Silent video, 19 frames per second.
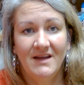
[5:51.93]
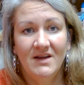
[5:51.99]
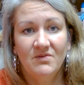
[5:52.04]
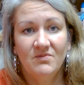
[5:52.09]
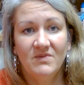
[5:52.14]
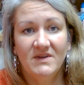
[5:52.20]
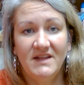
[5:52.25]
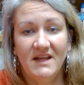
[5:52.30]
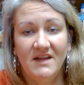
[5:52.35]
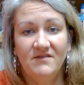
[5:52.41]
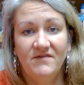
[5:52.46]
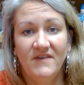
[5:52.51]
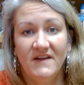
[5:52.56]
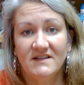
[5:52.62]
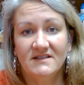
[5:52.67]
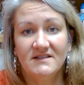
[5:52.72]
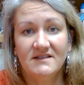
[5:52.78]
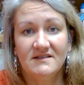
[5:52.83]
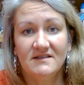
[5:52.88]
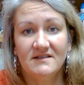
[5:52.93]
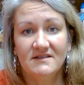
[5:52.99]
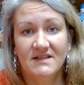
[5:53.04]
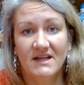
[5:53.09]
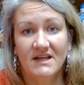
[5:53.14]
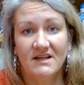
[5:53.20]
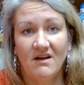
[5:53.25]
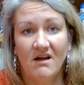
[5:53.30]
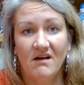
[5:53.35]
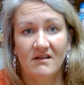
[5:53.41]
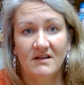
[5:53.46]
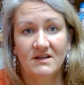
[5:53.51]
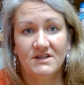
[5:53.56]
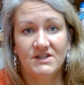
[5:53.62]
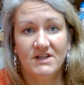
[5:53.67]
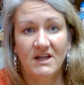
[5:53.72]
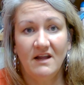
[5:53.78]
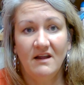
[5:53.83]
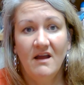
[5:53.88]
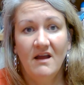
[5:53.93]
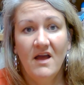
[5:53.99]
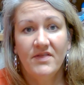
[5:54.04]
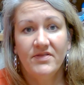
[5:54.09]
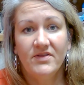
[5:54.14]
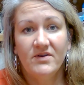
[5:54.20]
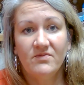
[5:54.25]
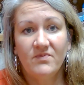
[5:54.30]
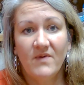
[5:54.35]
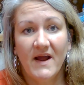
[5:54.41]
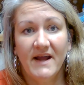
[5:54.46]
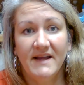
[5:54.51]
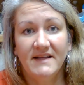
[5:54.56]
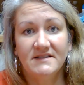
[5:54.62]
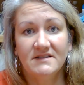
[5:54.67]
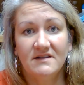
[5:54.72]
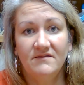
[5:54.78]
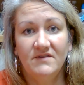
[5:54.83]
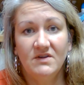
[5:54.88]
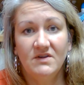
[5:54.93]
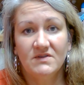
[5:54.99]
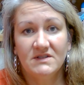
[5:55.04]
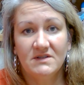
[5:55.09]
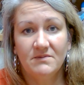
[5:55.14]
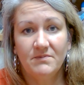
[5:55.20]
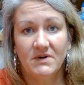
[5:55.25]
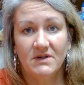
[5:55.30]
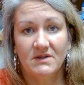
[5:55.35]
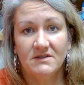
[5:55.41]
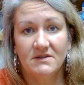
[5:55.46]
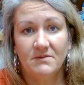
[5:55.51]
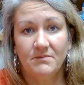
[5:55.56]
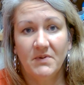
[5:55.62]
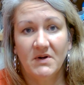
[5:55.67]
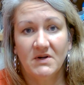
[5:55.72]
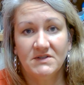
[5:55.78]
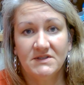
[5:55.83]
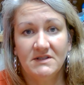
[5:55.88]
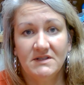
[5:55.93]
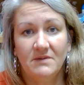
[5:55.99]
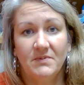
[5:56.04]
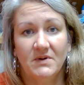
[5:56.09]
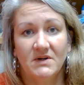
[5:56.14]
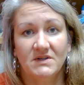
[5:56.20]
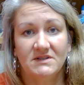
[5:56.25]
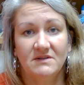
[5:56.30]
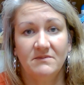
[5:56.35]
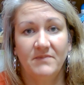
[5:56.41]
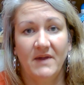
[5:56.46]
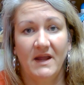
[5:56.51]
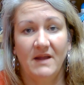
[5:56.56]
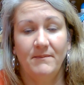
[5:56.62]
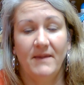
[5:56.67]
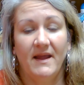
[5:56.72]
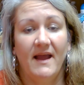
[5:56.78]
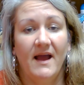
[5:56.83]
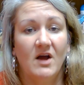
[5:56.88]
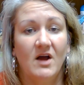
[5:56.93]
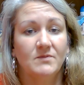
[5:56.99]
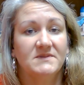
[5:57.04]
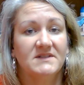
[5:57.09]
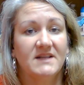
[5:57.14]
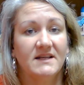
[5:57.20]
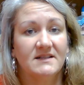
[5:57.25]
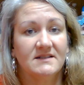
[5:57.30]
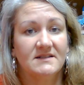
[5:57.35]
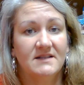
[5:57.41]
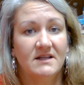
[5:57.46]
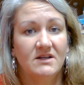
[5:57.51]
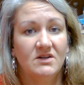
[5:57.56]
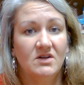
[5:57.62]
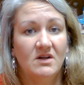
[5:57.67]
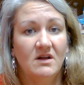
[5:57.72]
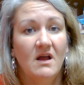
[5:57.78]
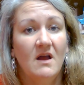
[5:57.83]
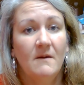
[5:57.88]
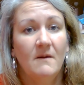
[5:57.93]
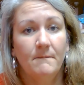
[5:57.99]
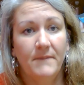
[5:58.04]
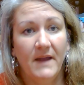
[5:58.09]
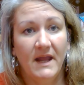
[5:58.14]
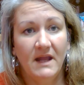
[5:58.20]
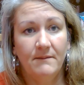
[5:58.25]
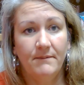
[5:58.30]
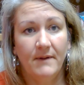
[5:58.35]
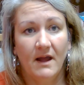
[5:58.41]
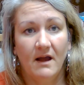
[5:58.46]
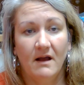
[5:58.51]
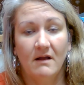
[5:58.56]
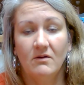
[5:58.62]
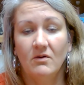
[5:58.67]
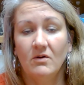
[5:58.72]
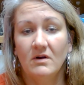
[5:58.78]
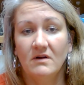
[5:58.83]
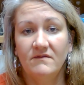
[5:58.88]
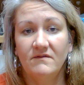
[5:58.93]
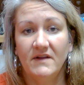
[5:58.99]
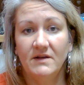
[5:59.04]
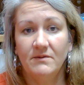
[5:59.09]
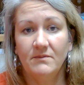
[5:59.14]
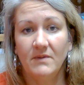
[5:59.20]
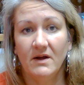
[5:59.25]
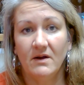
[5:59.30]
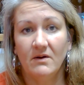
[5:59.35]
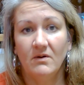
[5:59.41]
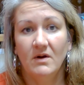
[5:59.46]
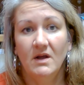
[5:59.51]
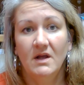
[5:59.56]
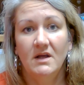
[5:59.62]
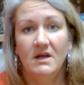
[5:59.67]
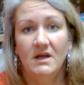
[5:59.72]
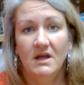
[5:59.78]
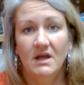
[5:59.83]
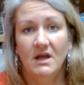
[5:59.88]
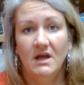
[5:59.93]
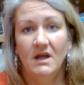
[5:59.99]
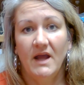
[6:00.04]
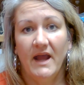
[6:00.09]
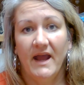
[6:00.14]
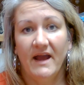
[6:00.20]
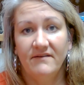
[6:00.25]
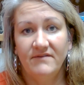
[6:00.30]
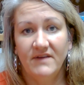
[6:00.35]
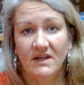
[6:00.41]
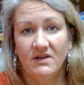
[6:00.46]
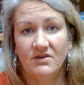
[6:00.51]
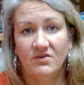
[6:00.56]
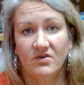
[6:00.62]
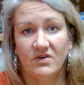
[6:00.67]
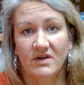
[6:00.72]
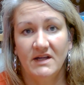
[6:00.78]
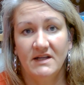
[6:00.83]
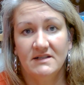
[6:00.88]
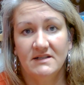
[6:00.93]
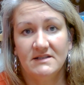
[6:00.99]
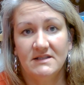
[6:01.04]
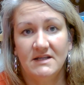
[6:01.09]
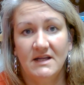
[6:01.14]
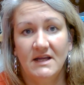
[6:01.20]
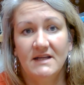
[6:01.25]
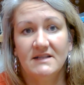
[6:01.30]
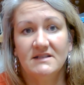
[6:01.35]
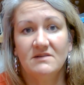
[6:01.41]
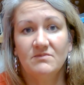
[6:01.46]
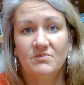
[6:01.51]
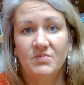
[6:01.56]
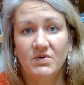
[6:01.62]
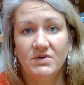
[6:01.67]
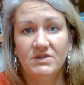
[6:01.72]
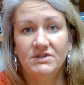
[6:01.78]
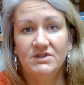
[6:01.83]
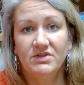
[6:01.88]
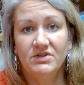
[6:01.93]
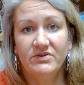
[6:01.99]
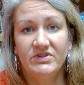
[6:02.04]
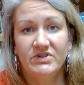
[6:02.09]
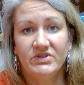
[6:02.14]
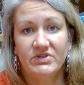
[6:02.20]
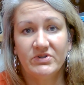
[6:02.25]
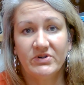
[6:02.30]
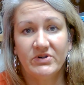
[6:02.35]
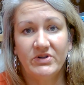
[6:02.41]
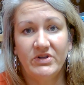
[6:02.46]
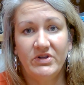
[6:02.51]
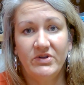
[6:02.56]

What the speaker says: With the advances in technology, the rise of use to person-to-person payment apps like Zelle, PayPal, or Venmo have increased. It's important to ensure you